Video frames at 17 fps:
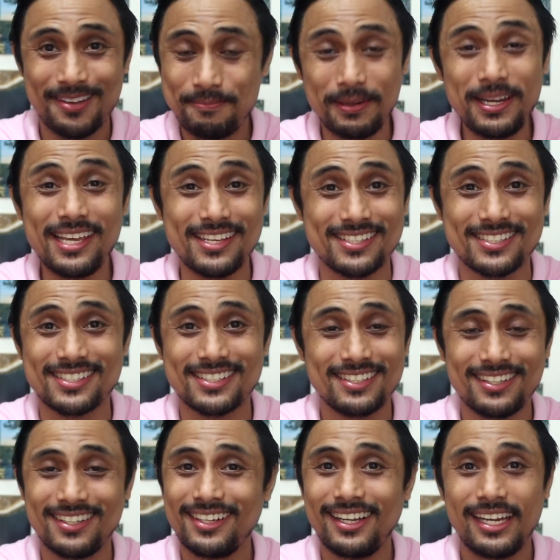Please,
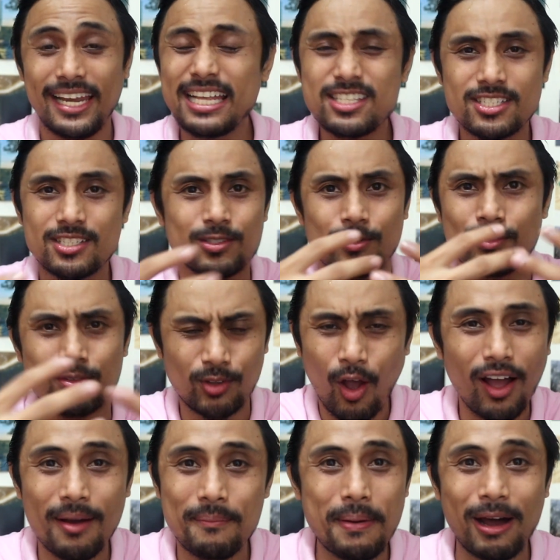let's
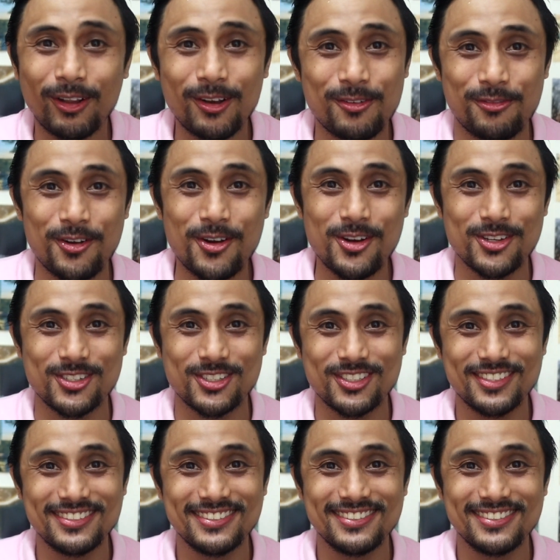talk about it first.